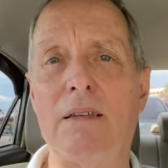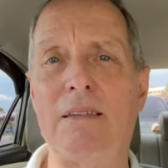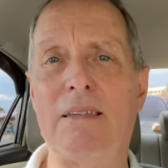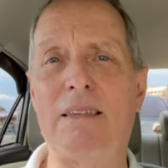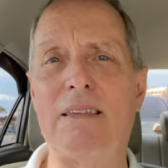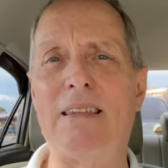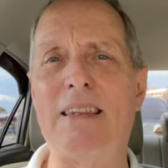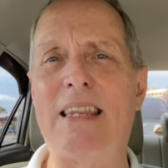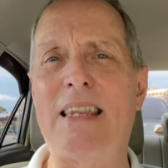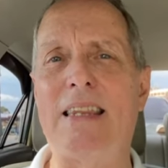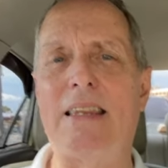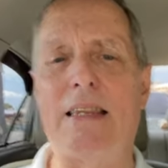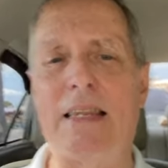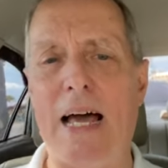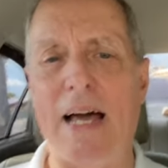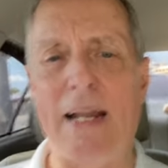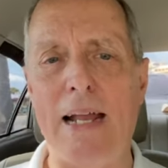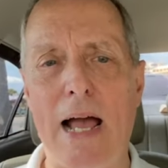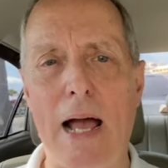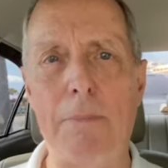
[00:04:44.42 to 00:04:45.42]

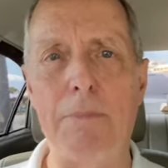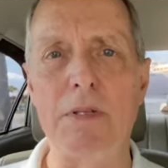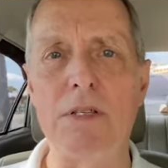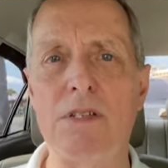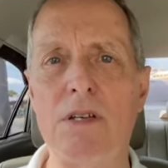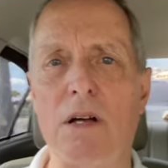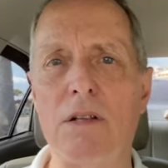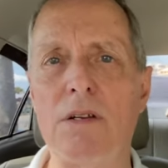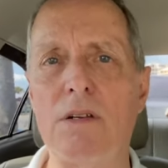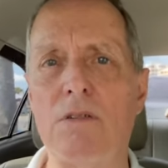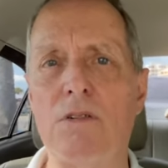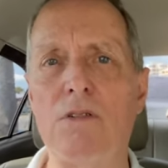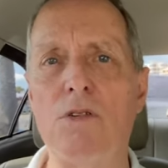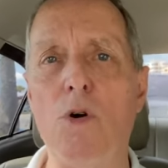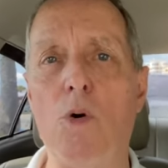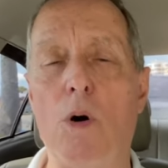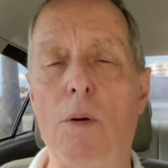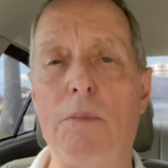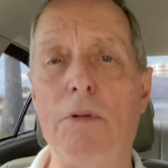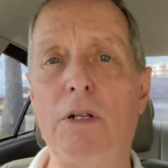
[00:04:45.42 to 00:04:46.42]
that happens under
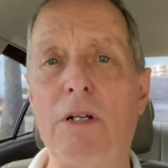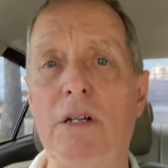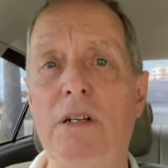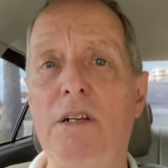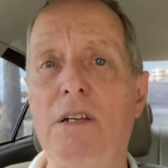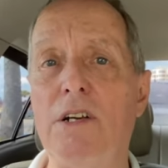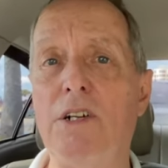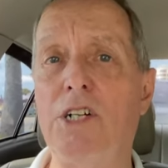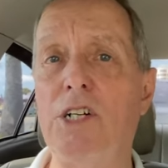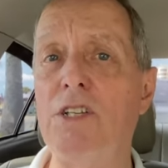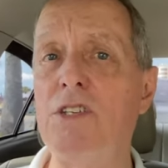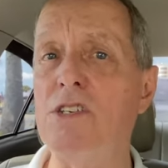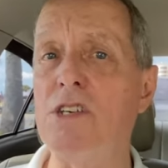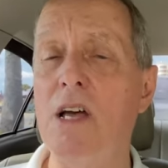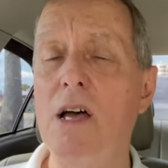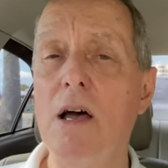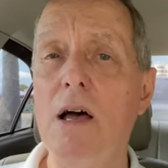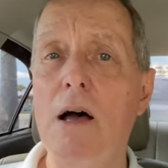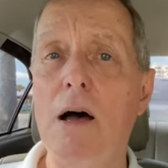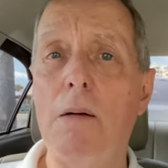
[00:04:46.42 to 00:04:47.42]
normal conditions,
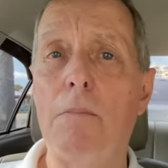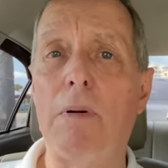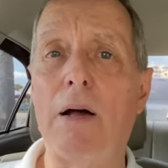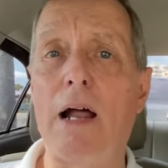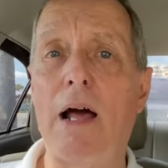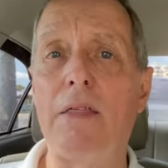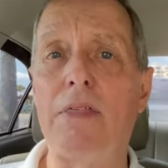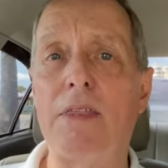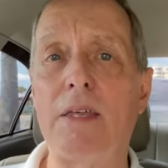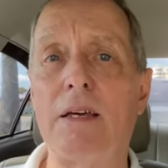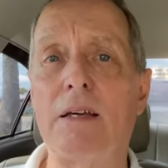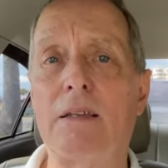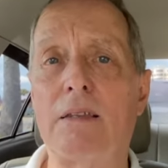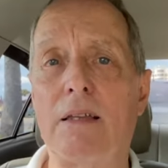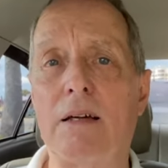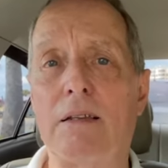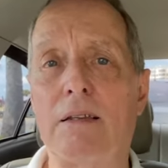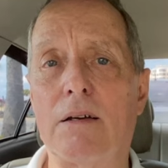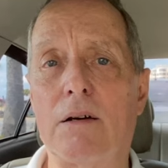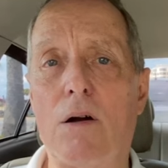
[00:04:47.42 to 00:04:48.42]
but I think
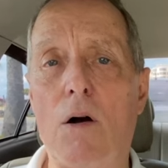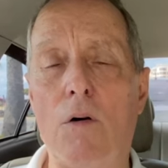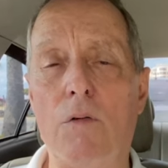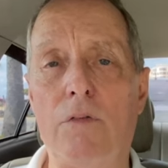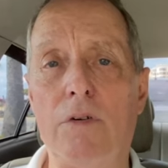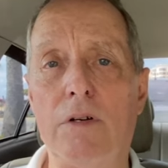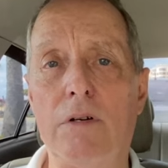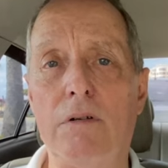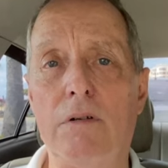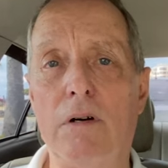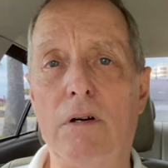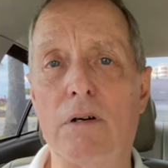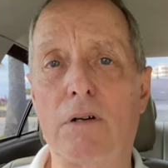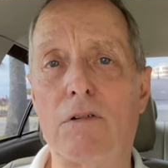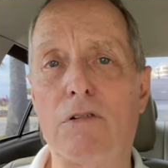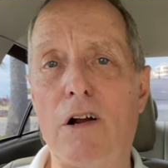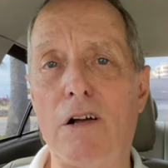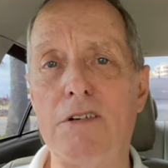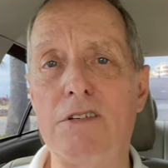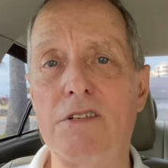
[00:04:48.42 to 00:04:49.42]
that the COVID uh,
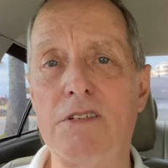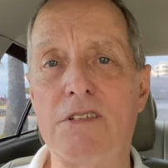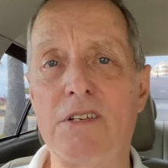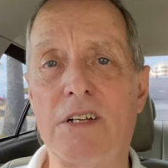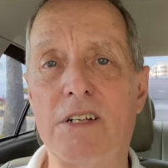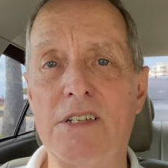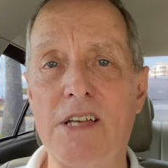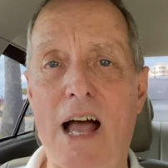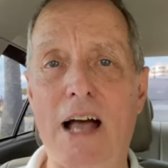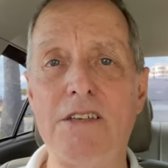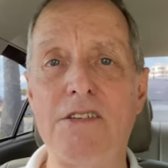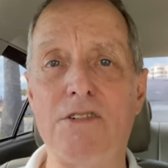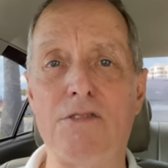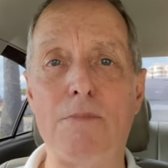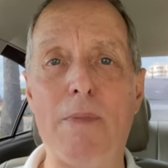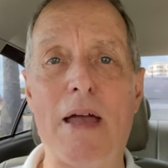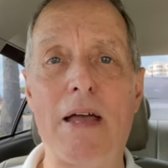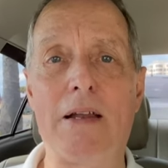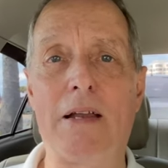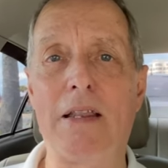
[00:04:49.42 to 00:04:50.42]
crisis
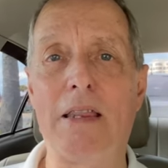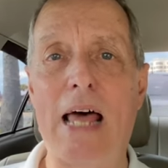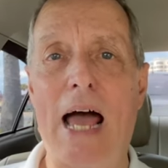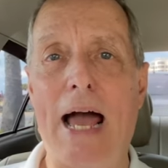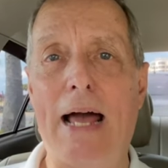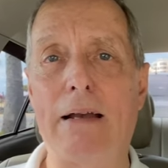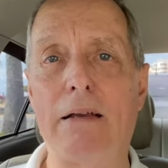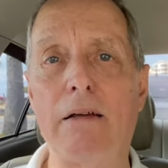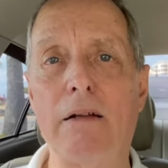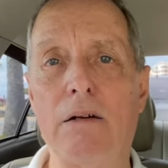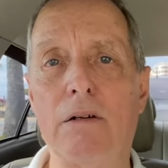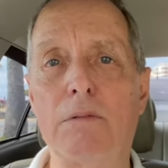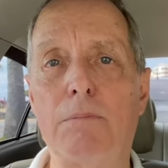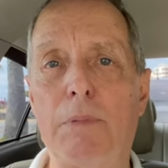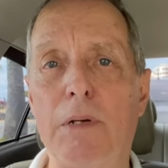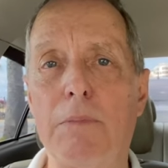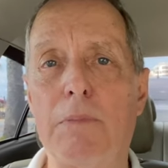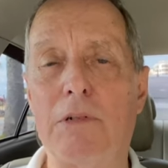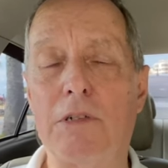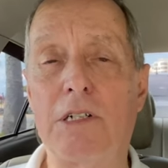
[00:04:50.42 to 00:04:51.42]
exacerbated that. You know,
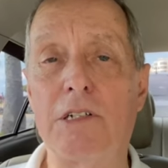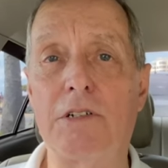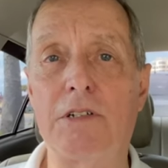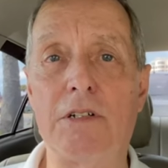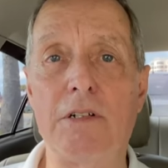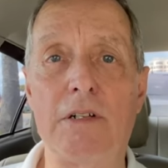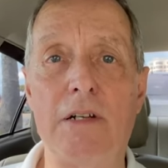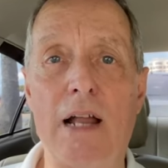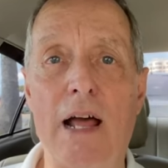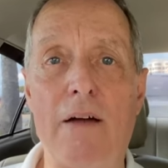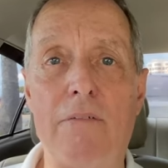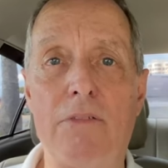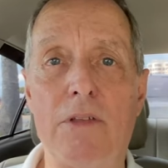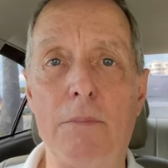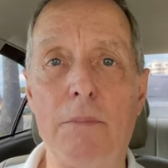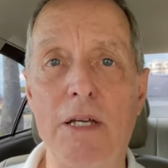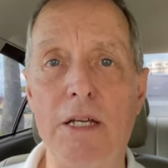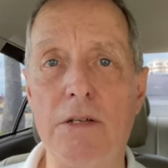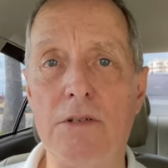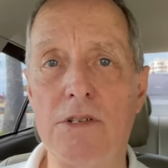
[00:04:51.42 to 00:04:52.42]
people just didn't have the
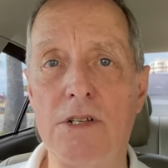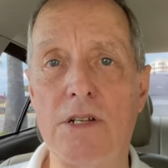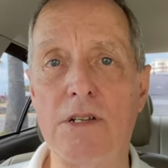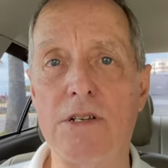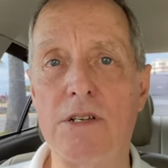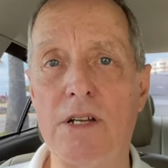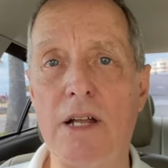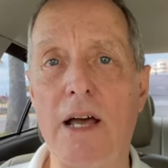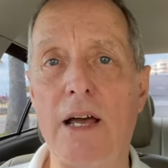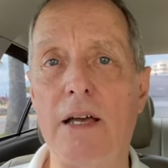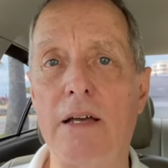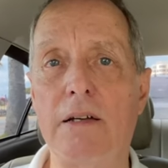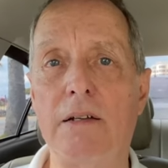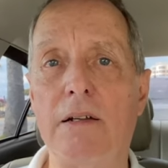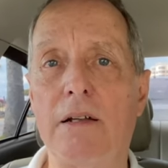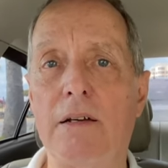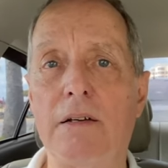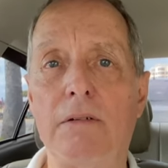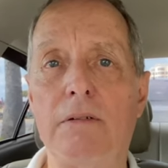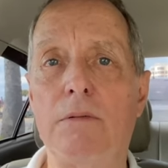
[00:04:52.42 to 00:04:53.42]
means to stay
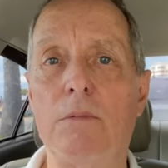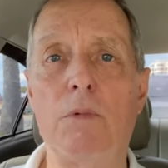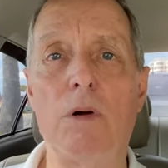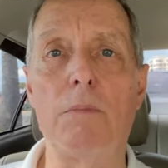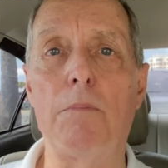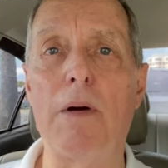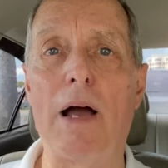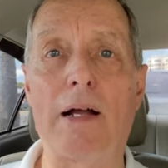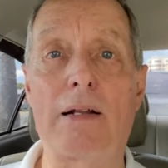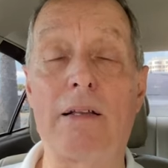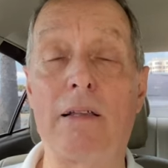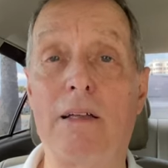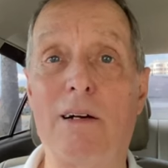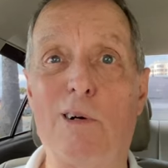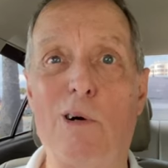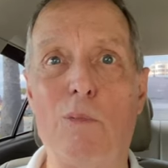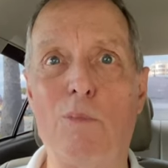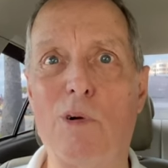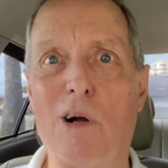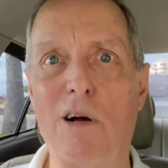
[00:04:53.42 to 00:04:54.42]
and they went back to their
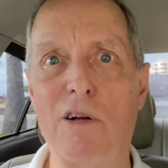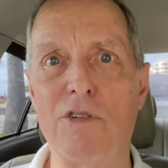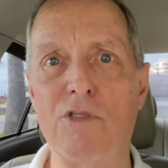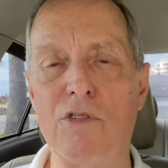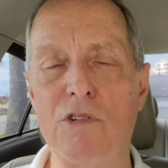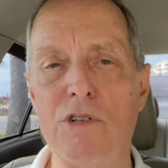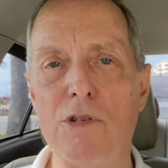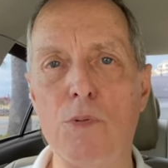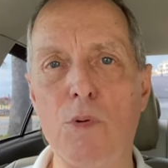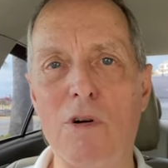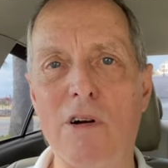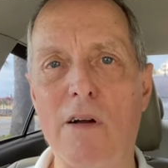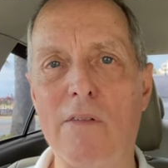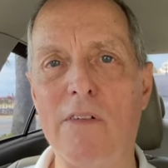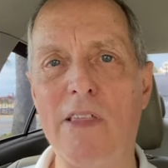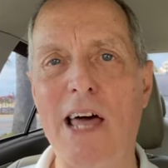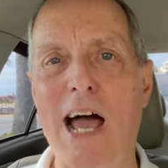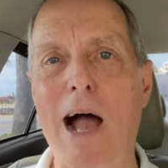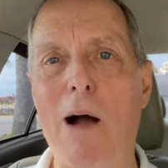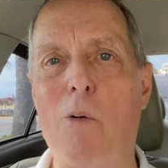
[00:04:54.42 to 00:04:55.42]
home countries,
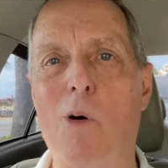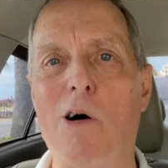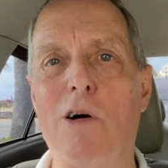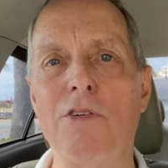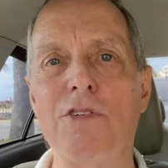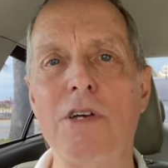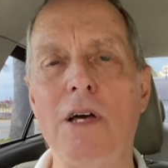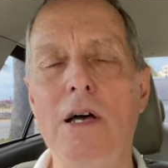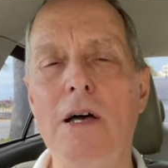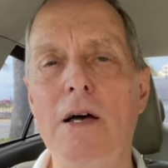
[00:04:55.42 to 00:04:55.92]
wherever that was.